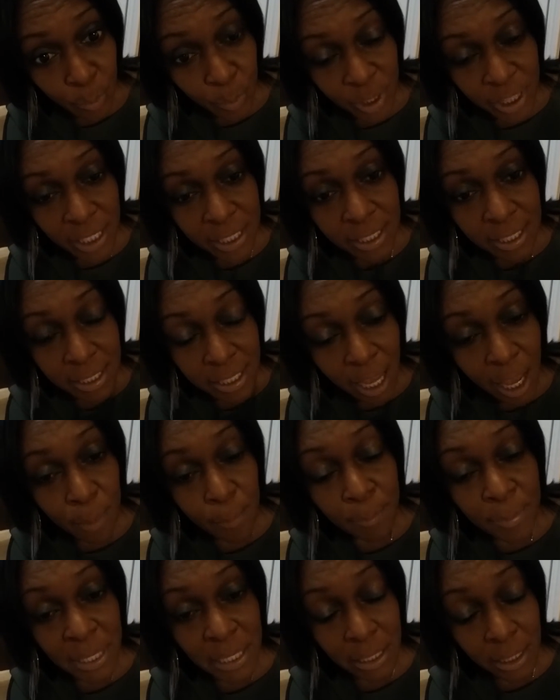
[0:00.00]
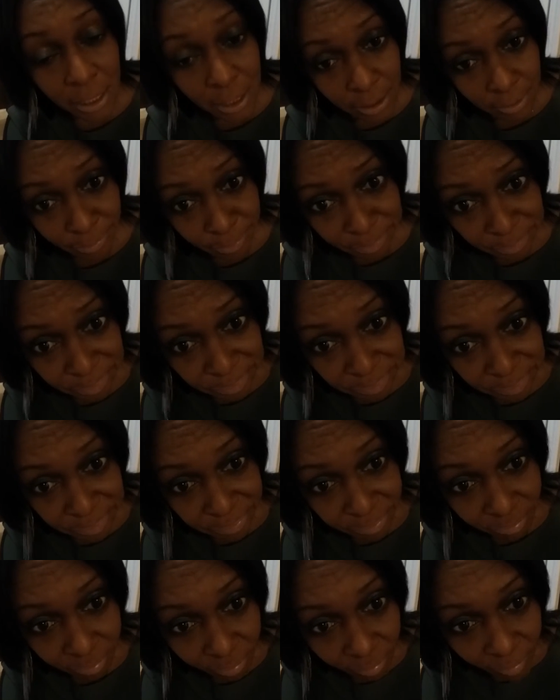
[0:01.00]
But that does not mean
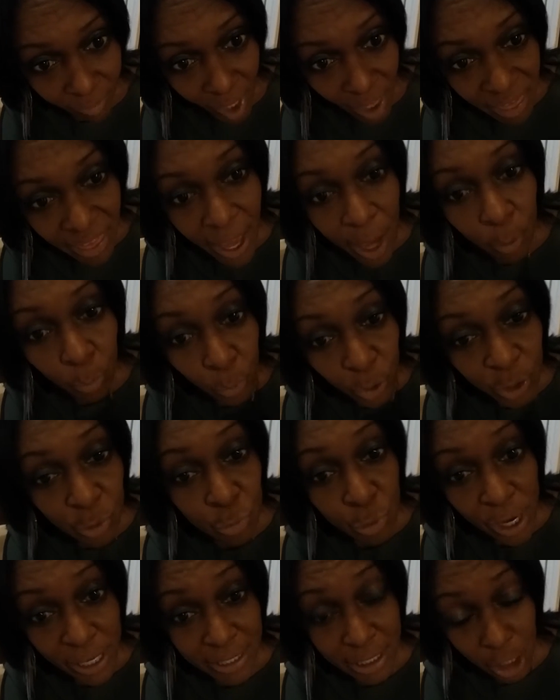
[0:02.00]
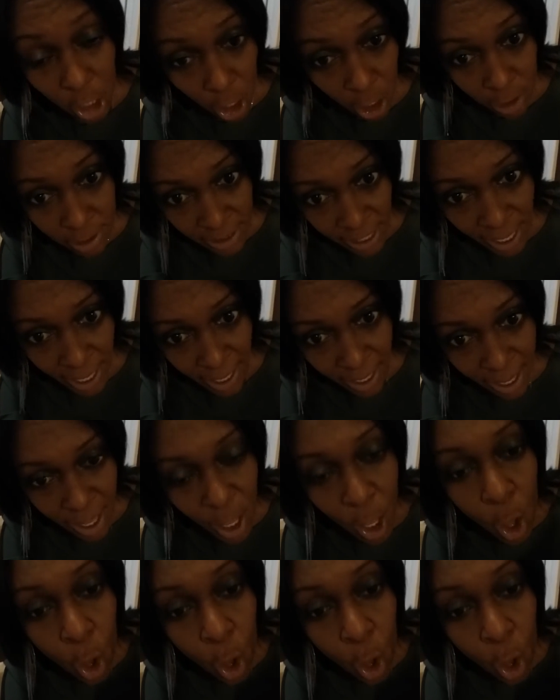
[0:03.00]
that we rest all day.